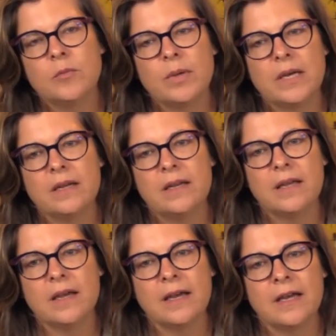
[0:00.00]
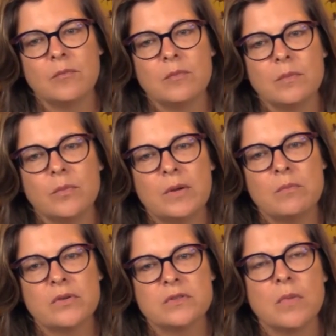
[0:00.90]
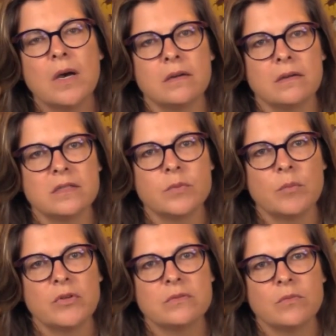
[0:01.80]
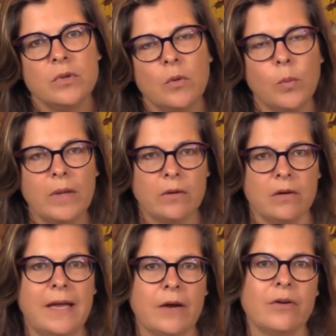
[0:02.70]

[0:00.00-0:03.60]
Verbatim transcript: But what most moderns, what most weird,